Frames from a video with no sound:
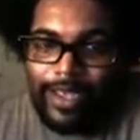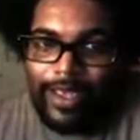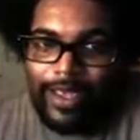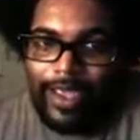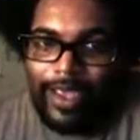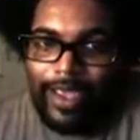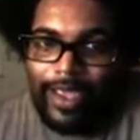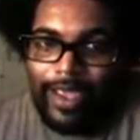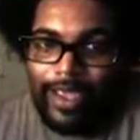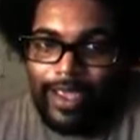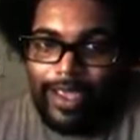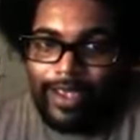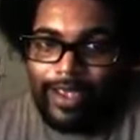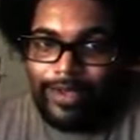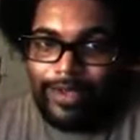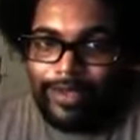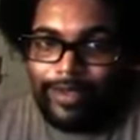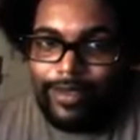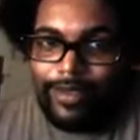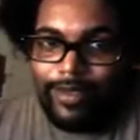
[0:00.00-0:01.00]

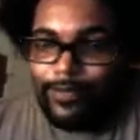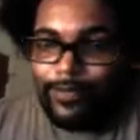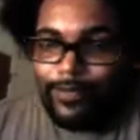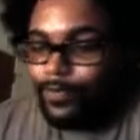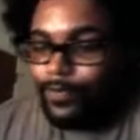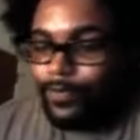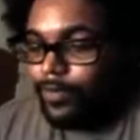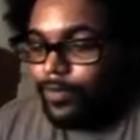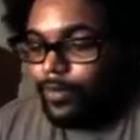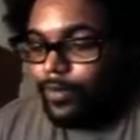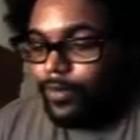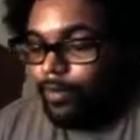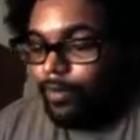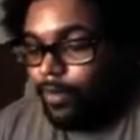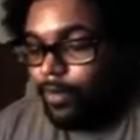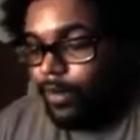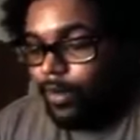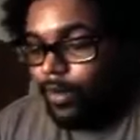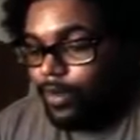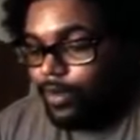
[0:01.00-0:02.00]
and
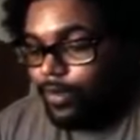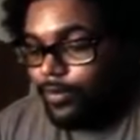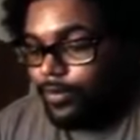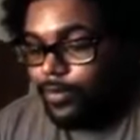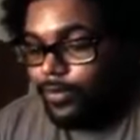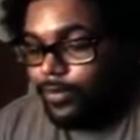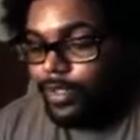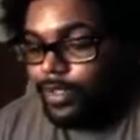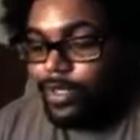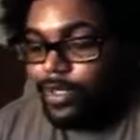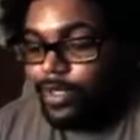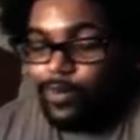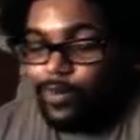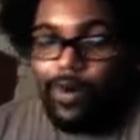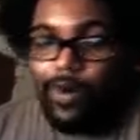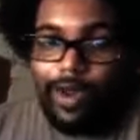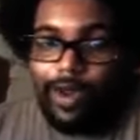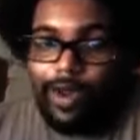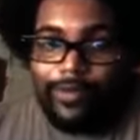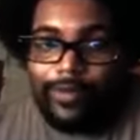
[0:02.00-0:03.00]
you're gonna
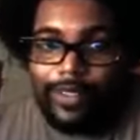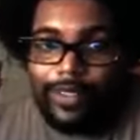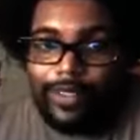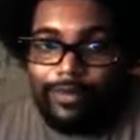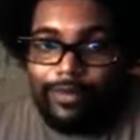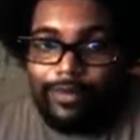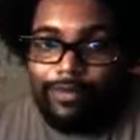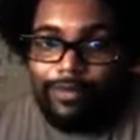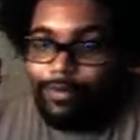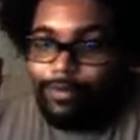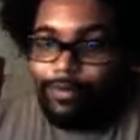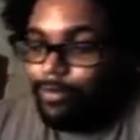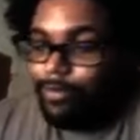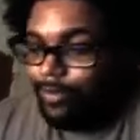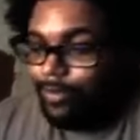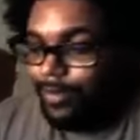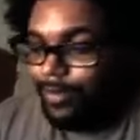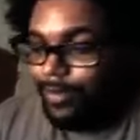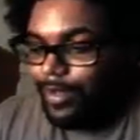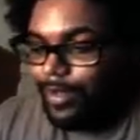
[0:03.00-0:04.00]
want one
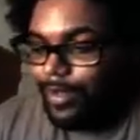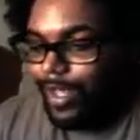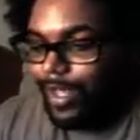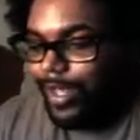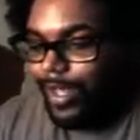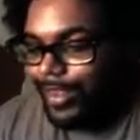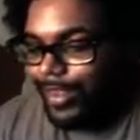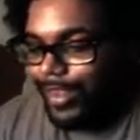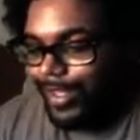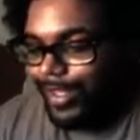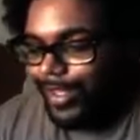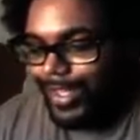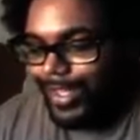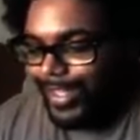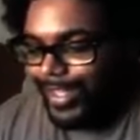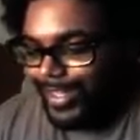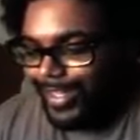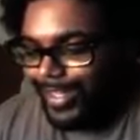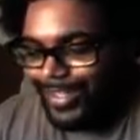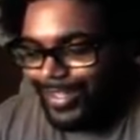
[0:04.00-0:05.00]
at the
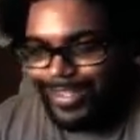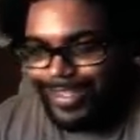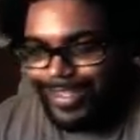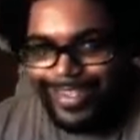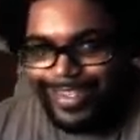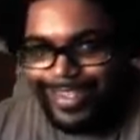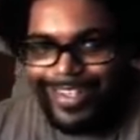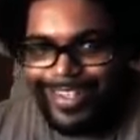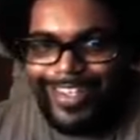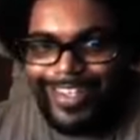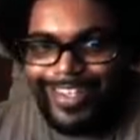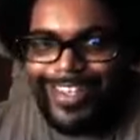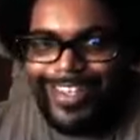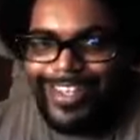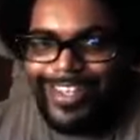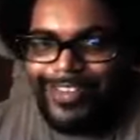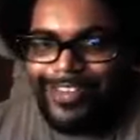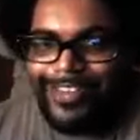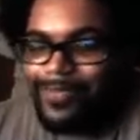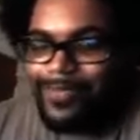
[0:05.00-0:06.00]
end.
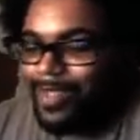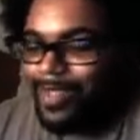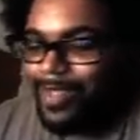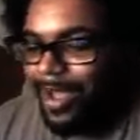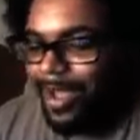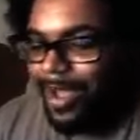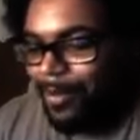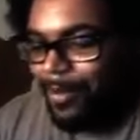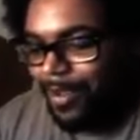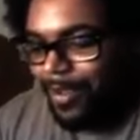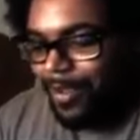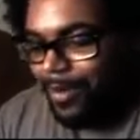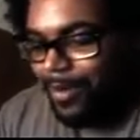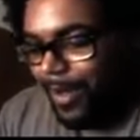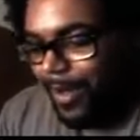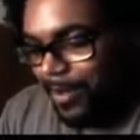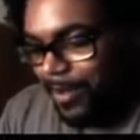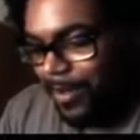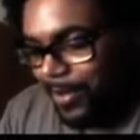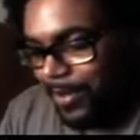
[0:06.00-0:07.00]

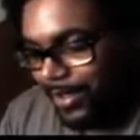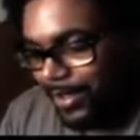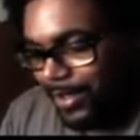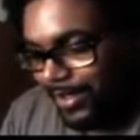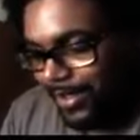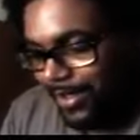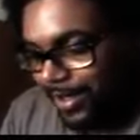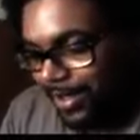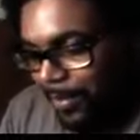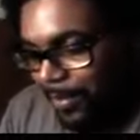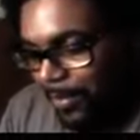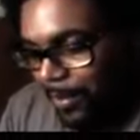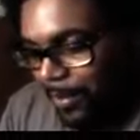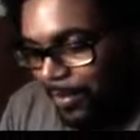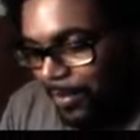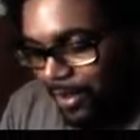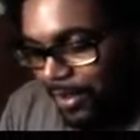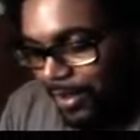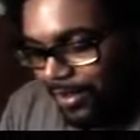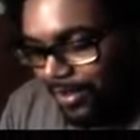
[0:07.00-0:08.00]
Anybody building sub-ohm
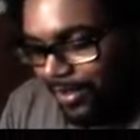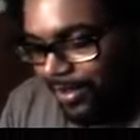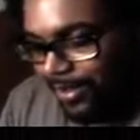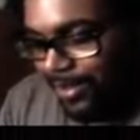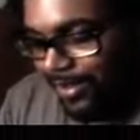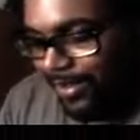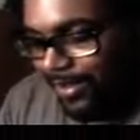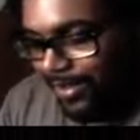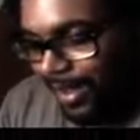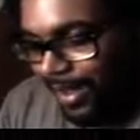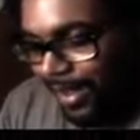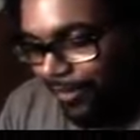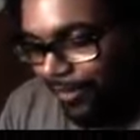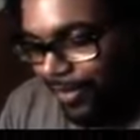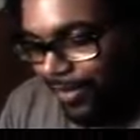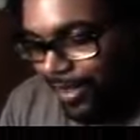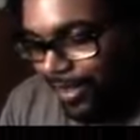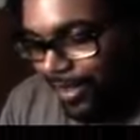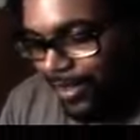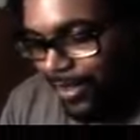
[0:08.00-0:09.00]
builds,
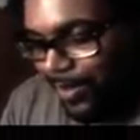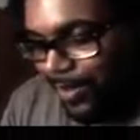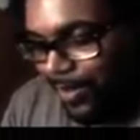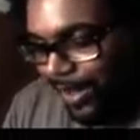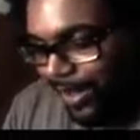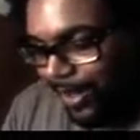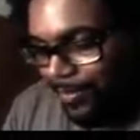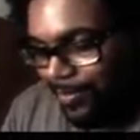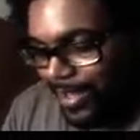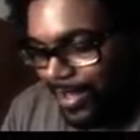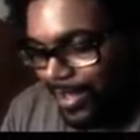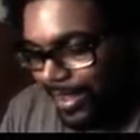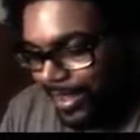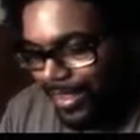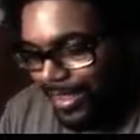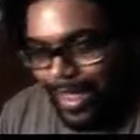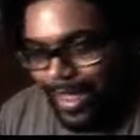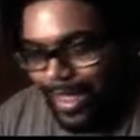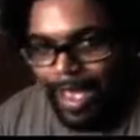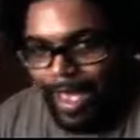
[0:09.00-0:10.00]
definitely
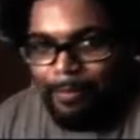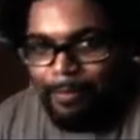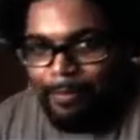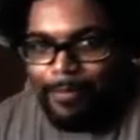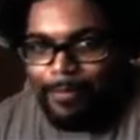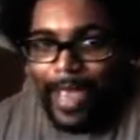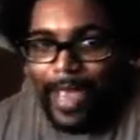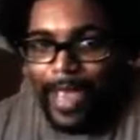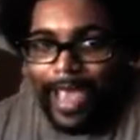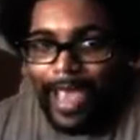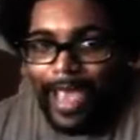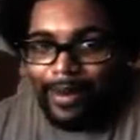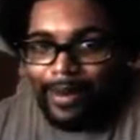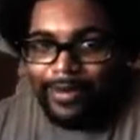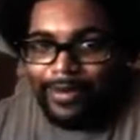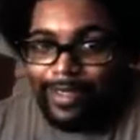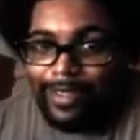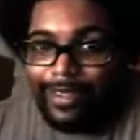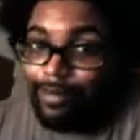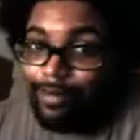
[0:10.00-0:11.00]
recommend that battery.